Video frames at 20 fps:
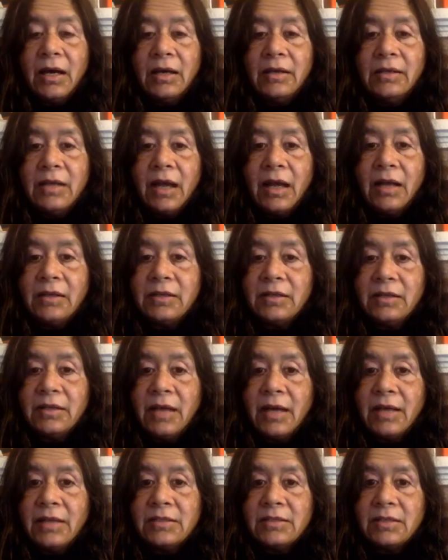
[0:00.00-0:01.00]
Dalton
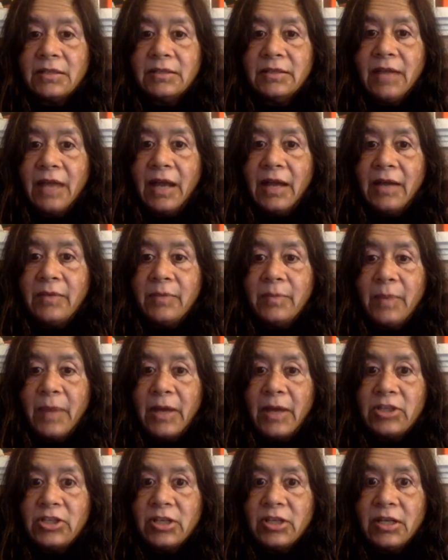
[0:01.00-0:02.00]
answered that
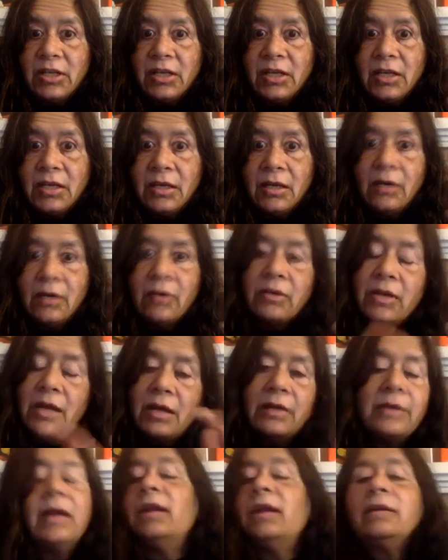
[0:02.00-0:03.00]
partially, or
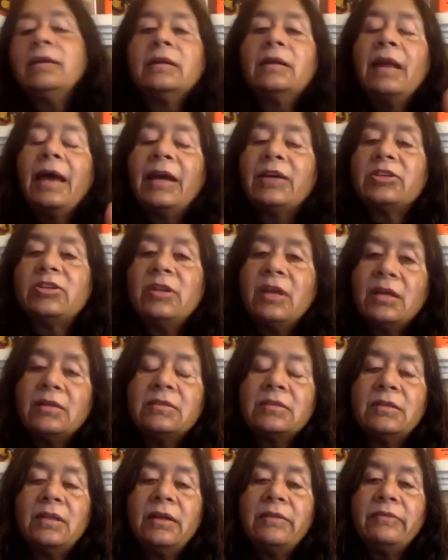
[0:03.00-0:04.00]
Dalton actually
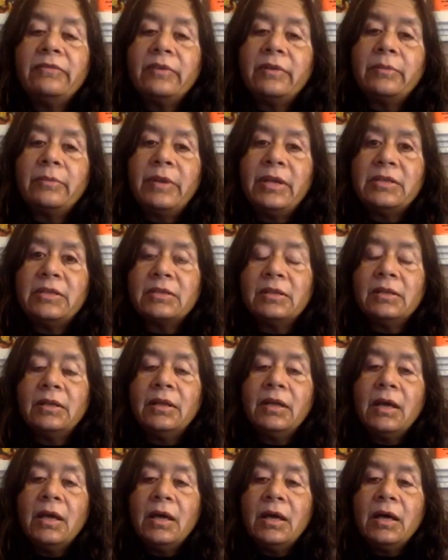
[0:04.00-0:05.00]
answered that for Brazil.
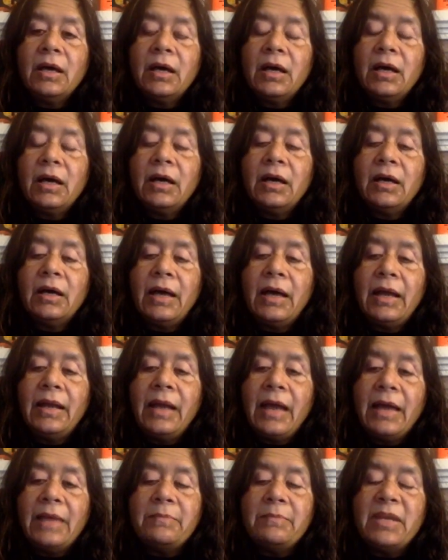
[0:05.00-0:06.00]
And
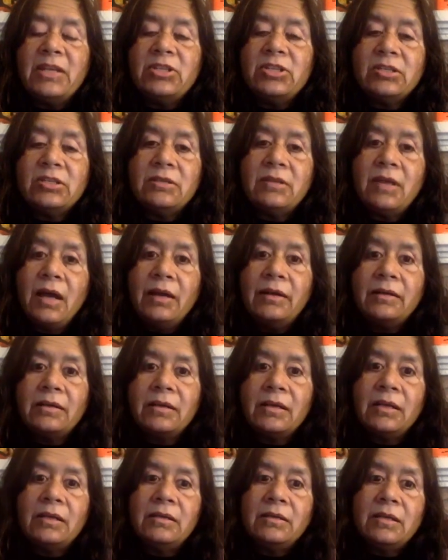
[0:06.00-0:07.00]
I mentioned that
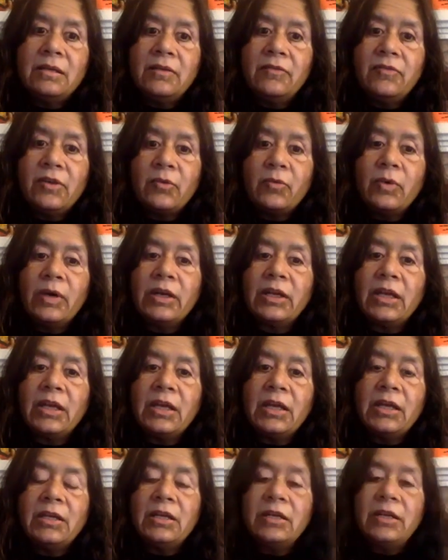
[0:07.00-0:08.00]
if you're
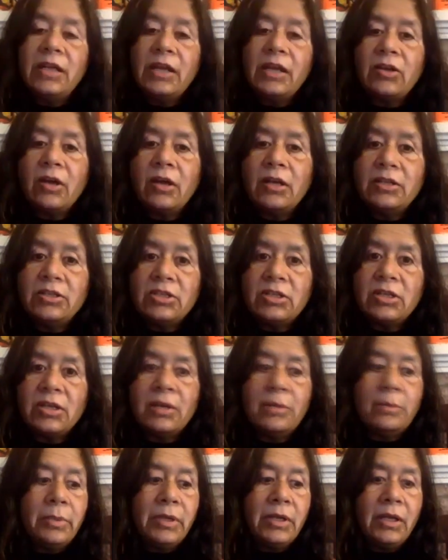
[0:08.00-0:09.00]
working in a technology
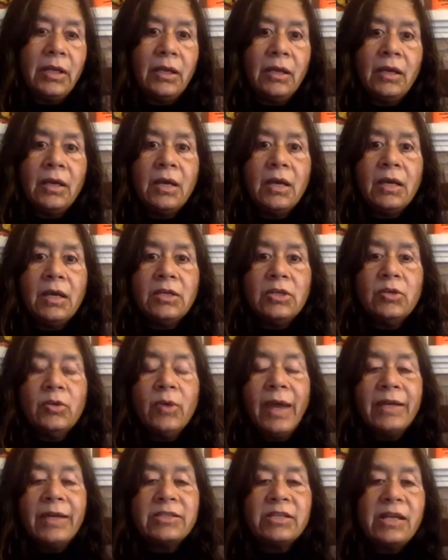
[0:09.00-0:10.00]
company, you
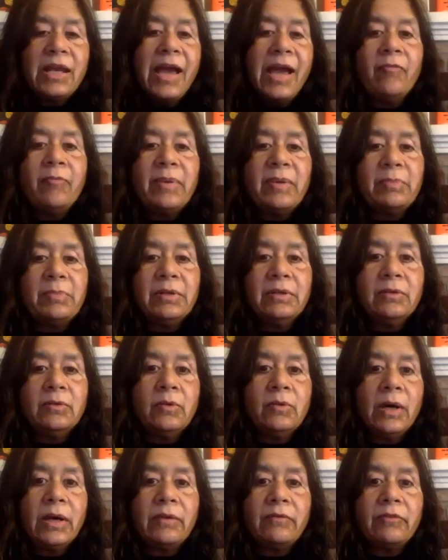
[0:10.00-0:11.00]
actually have people
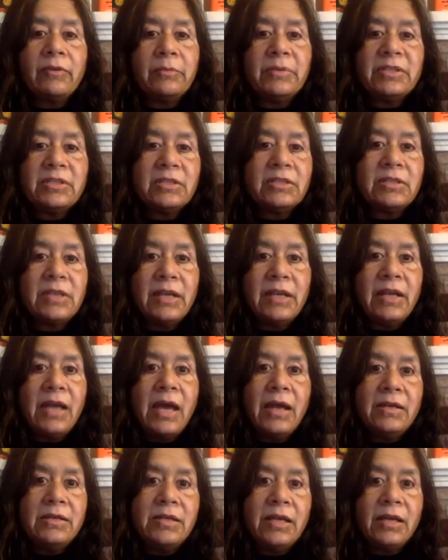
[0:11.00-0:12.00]
who are from business side
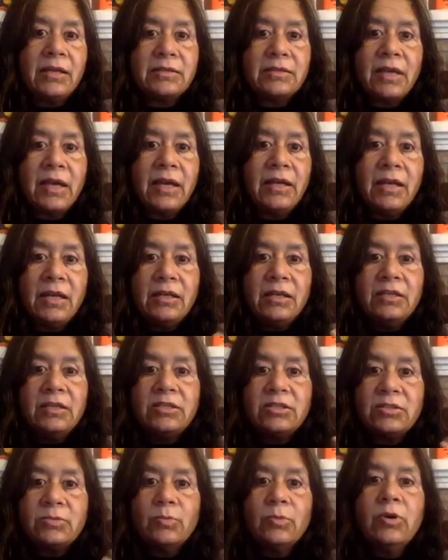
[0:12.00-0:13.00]
and tech side, and
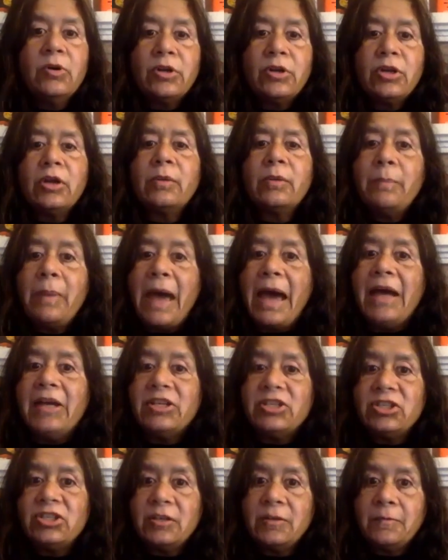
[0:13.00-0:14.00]
it's more your
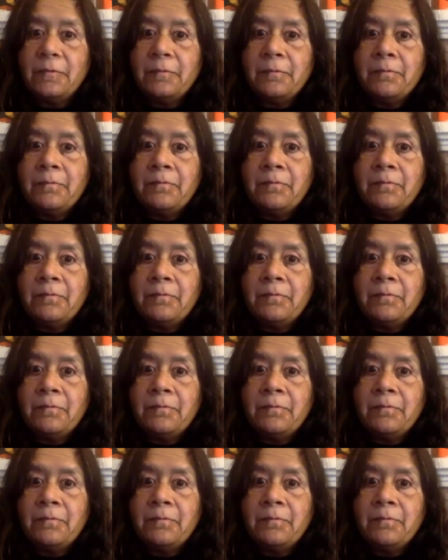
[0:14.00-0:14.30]
passion